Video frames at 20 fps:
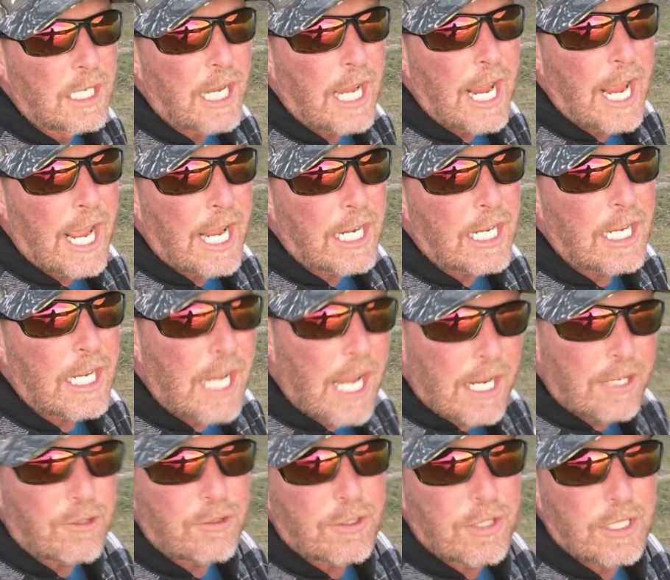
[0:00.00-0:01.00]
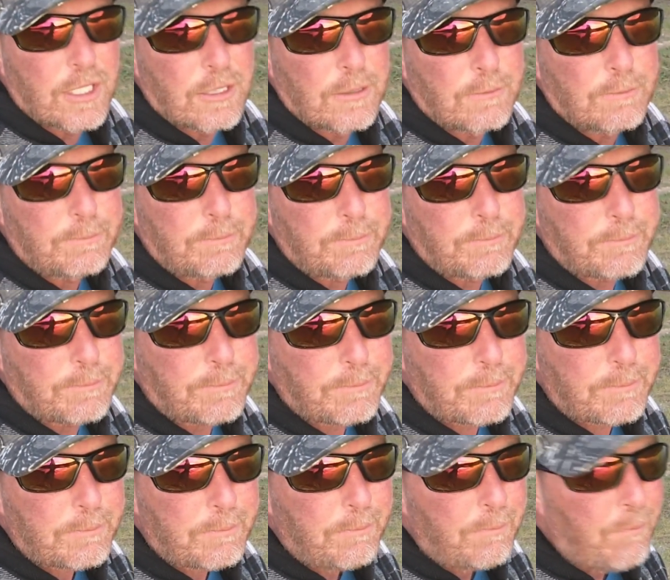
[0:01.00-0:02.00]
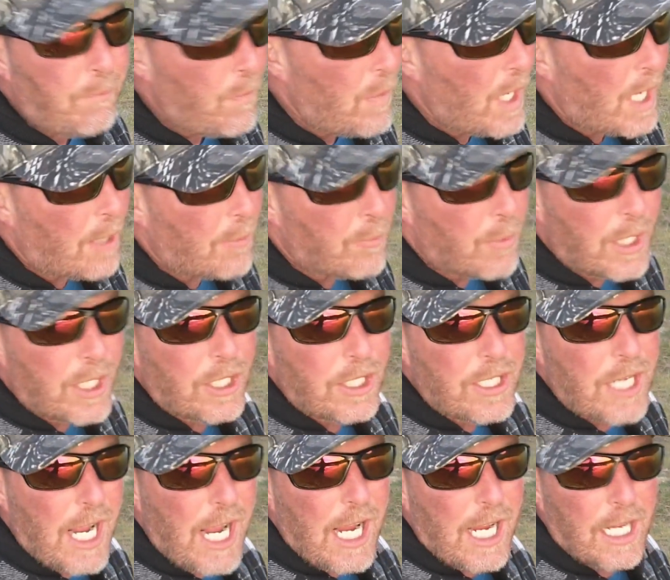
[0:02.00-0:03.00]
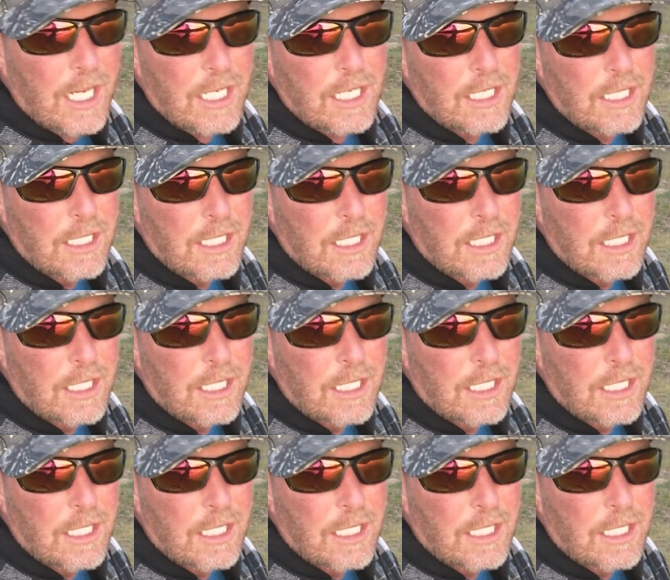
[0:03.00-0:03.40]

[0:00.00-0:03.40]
at Anderson. Pretty good day.